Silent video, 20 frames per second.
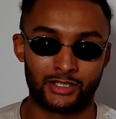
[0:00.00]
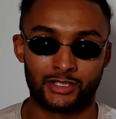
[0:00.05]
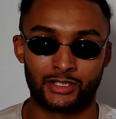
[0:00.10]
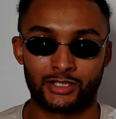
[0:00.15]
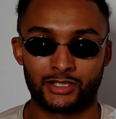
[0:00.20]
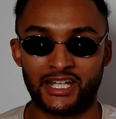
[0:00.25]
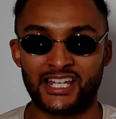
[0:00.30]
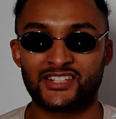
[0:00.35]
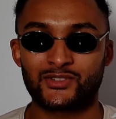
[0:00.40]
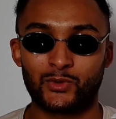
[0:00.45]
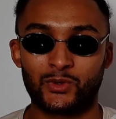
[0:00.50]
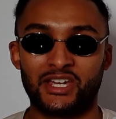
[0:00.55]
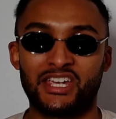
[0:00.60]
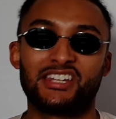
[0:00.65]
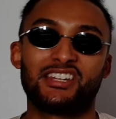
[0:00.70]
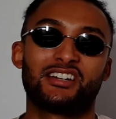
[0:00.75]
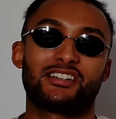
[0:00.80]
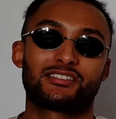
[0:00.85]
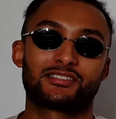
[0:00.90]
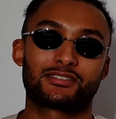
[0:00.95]
That's what he
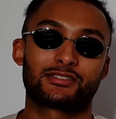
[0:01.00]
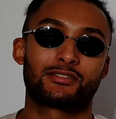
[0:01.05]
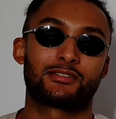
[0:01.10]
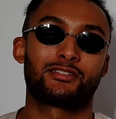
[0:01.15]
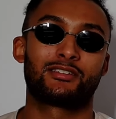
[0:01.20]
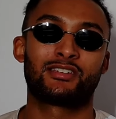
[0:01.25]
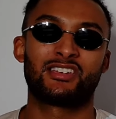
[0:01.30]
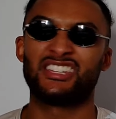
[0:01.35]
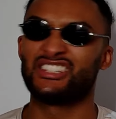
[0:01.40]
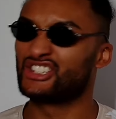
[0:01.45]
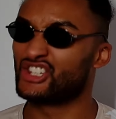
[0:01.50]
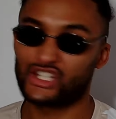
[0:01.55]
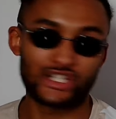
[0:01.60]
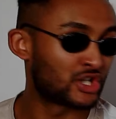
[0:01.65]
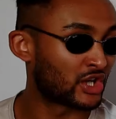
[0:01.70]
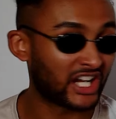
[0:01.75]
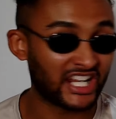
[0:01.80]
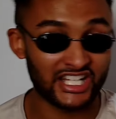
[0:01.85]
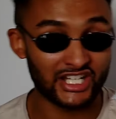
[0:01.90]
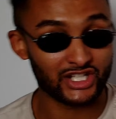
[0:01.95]
does. He just
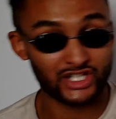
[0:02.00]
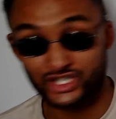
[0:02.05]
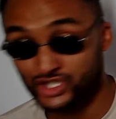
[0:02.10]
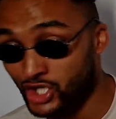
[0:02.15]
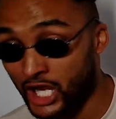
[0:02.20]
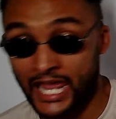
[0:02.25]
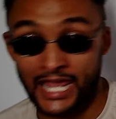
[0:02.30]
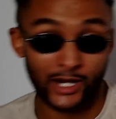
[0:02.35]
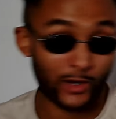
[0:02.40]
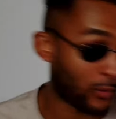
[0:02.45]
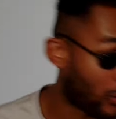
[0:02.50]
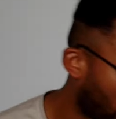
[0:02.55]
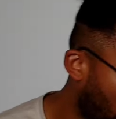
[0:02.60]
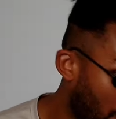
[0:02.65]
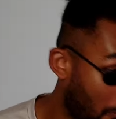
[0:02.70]
looking to strangle.